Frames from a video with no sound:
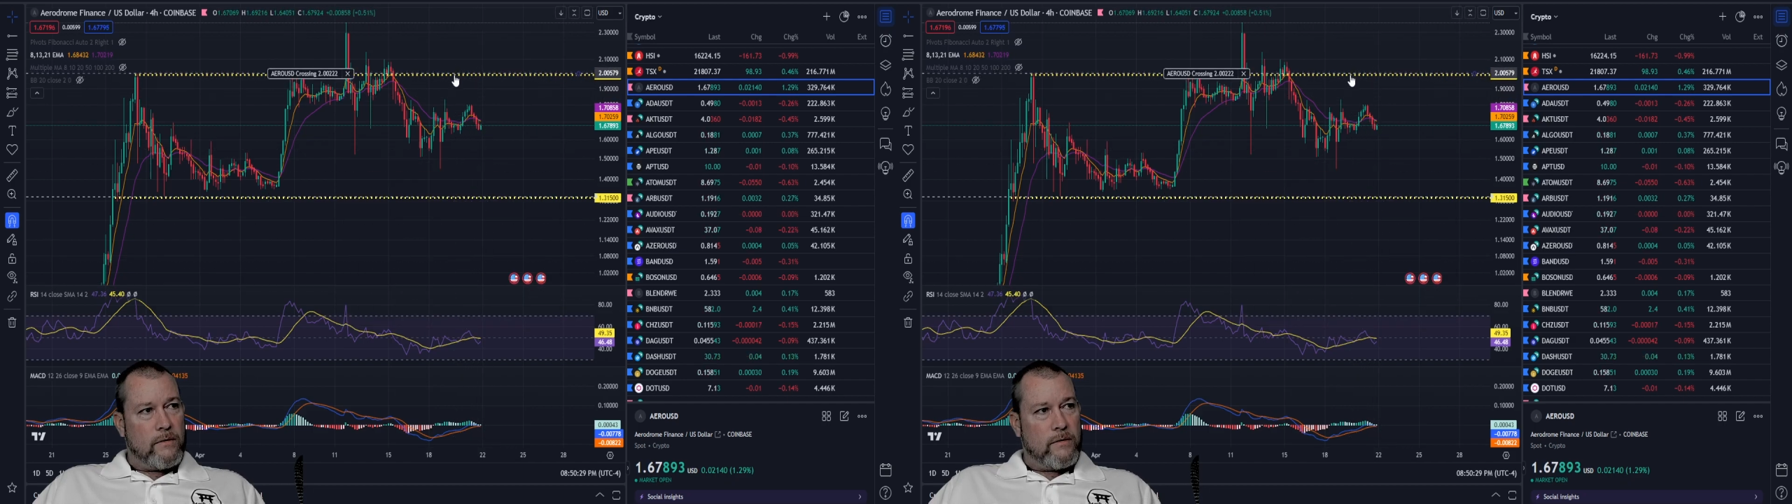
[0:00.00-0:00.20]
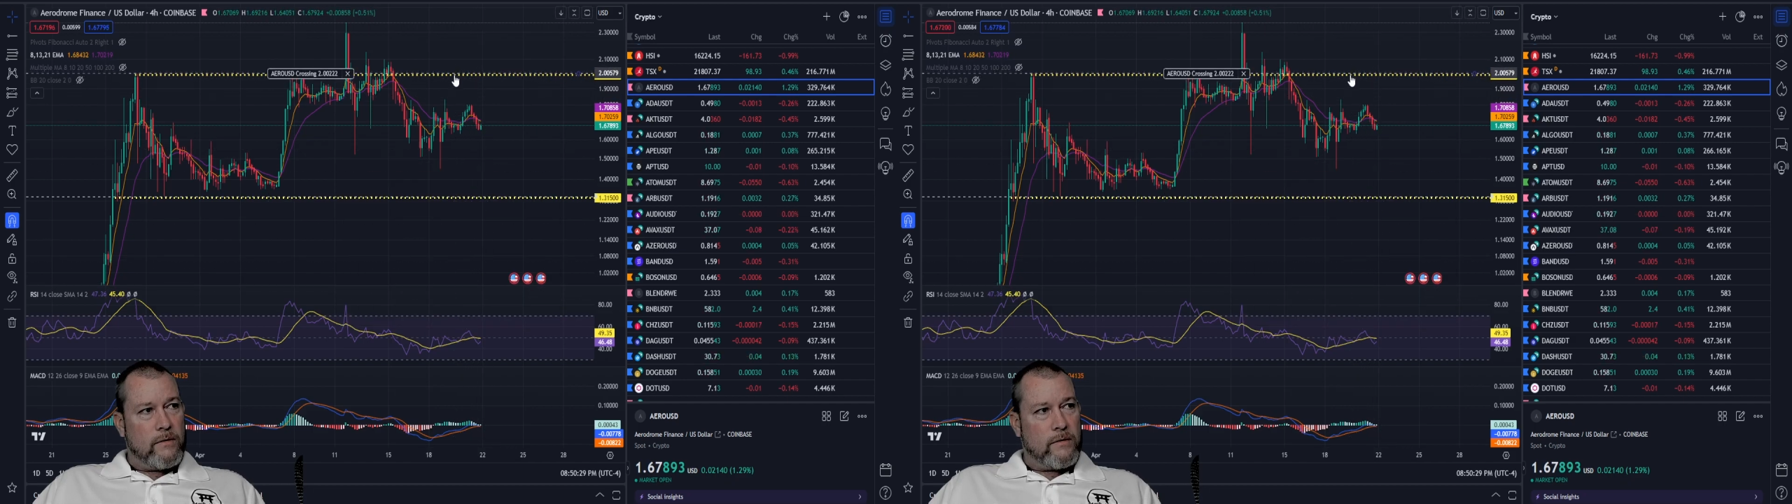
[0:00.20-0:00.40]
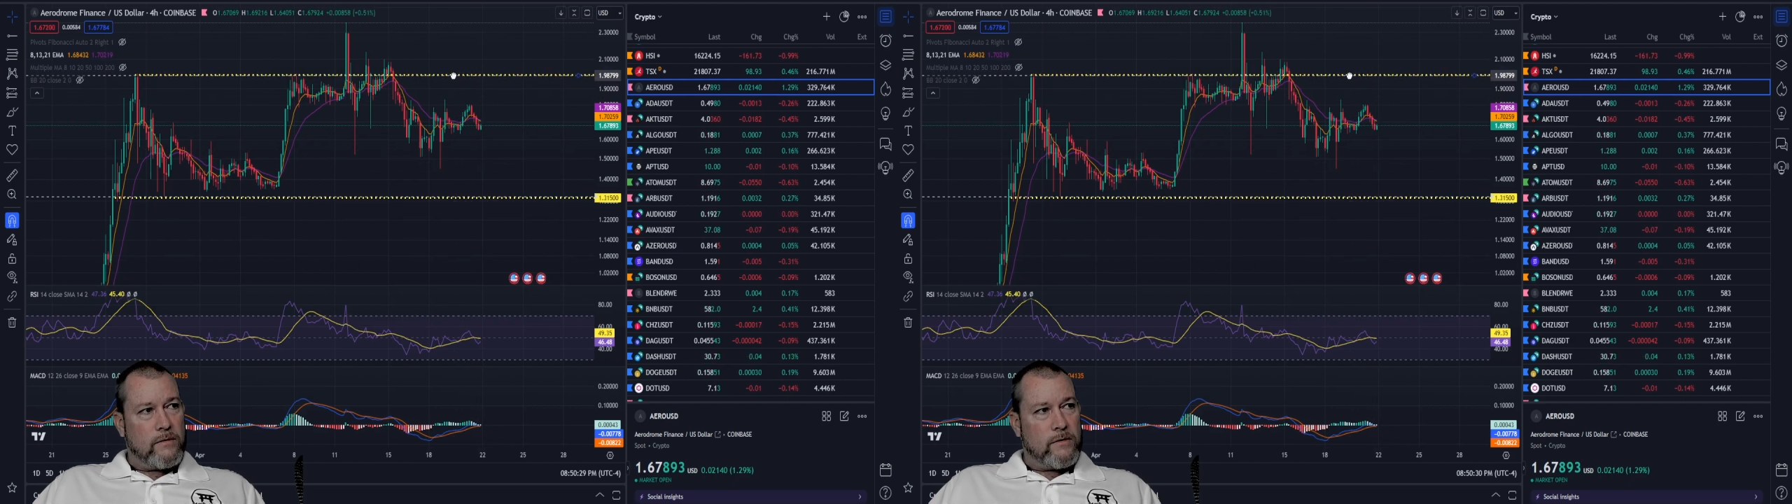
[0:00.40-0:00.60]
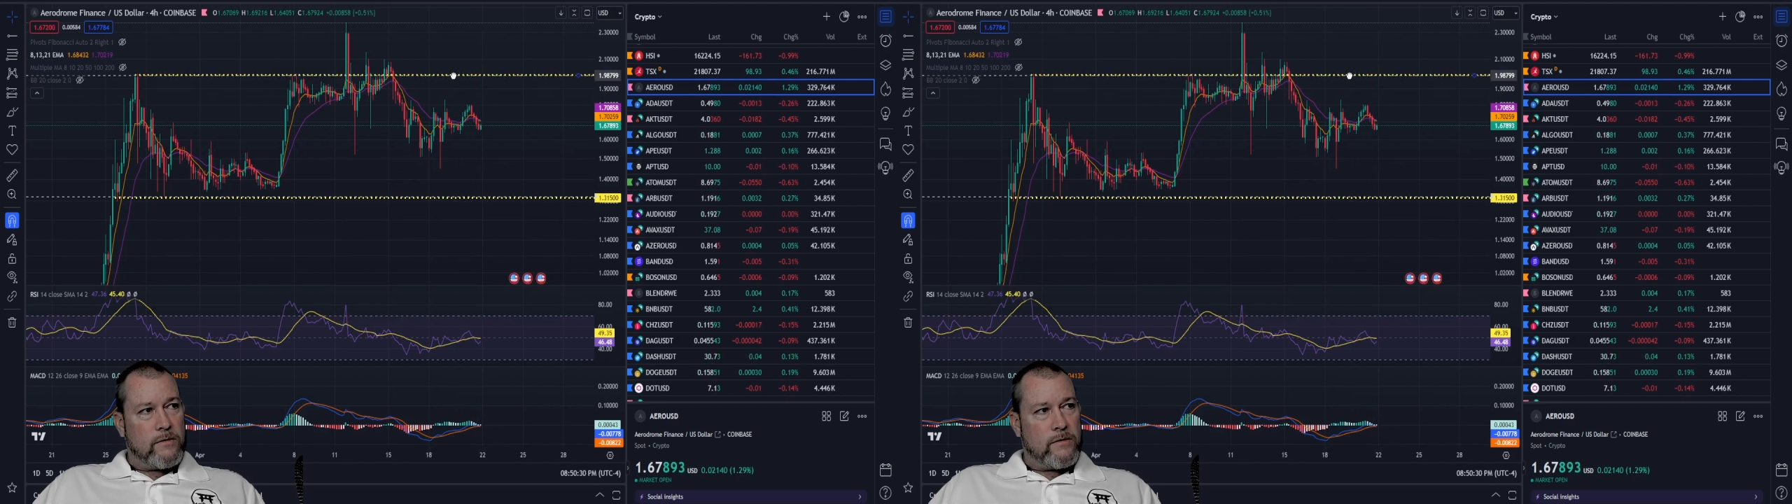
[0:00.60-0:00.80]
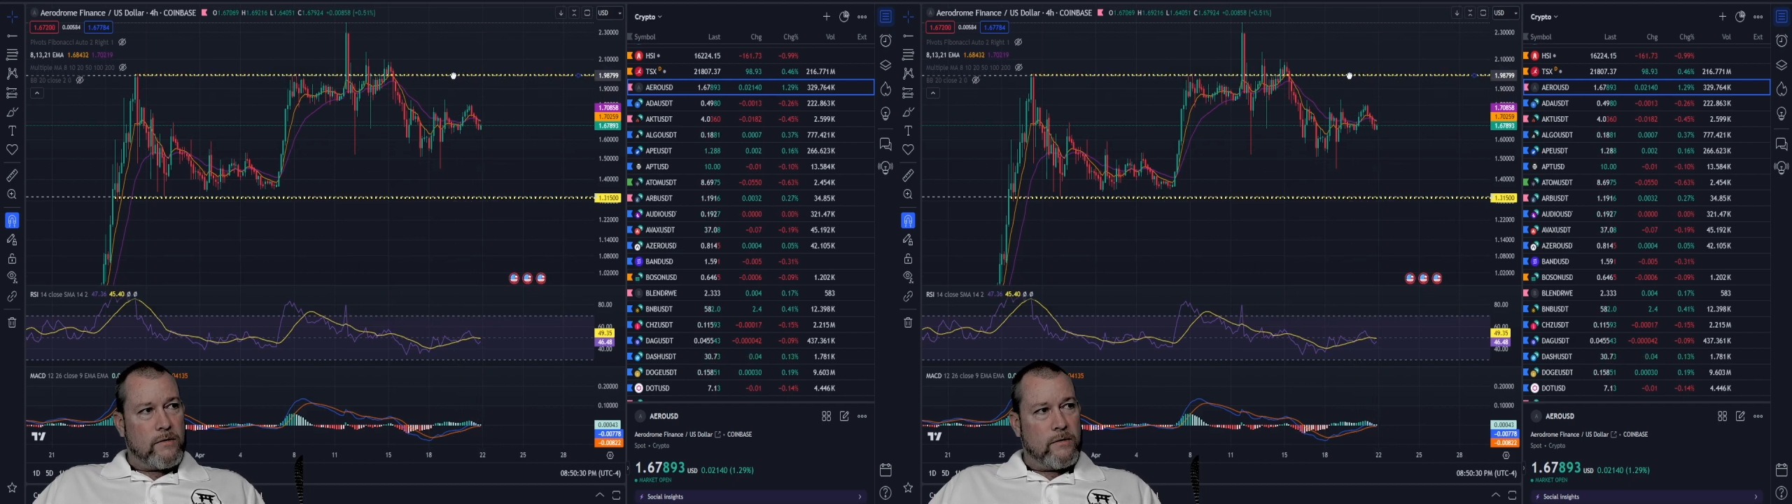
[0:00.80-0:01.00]
like
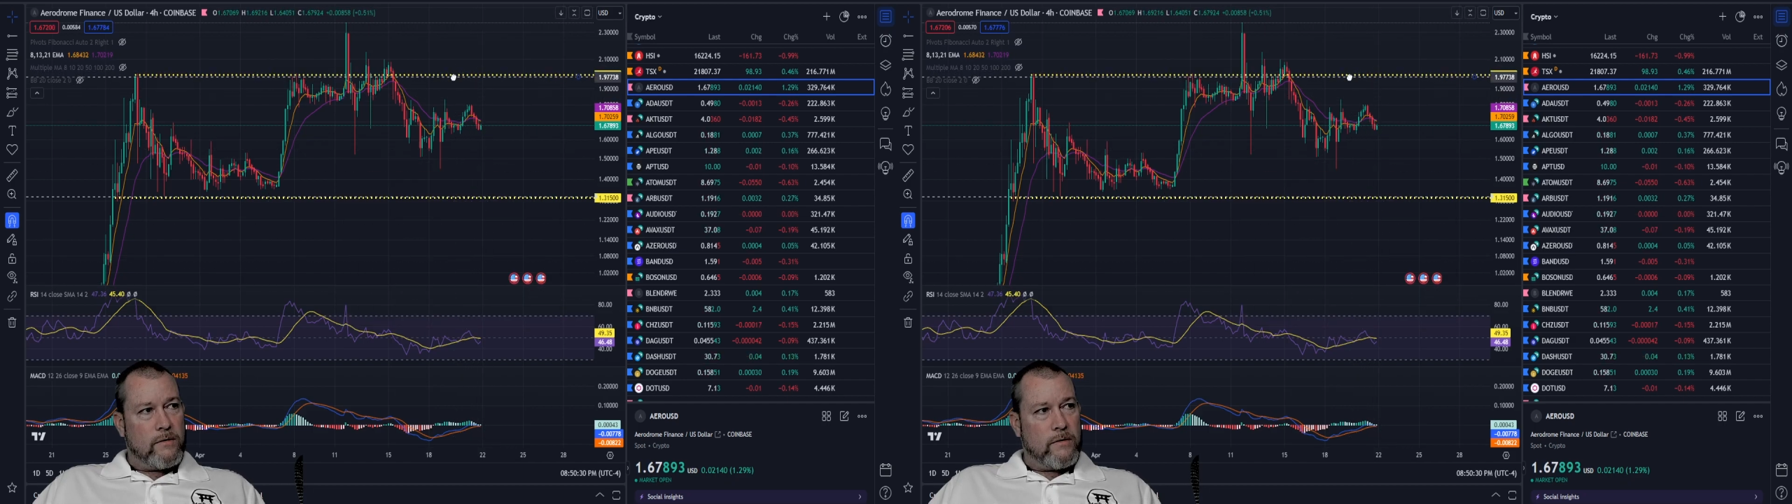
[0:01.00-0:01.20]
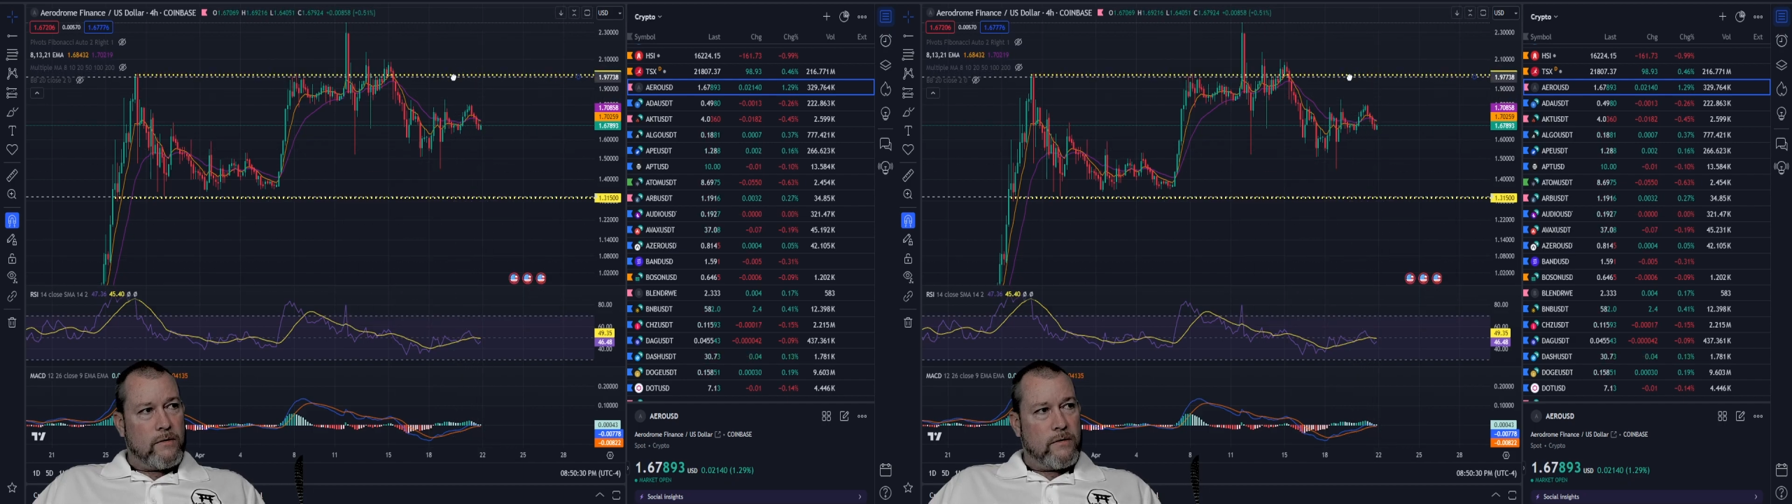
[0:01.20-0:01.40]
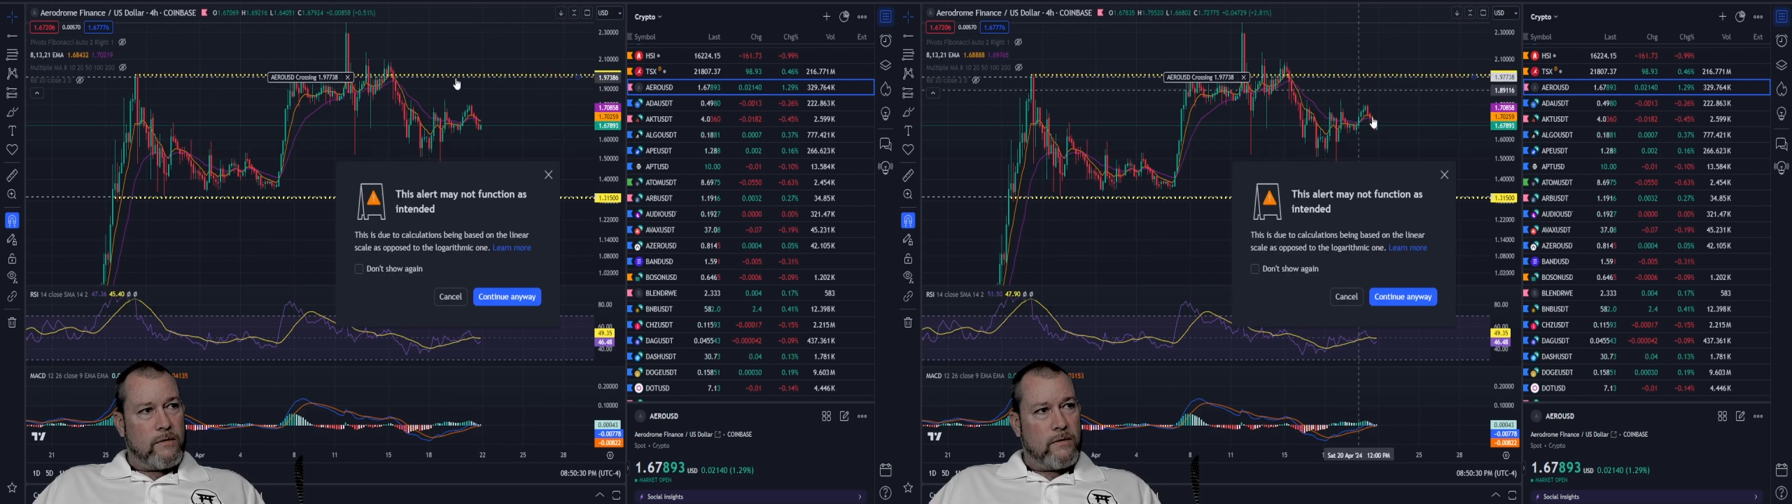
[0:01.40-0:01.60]
just under,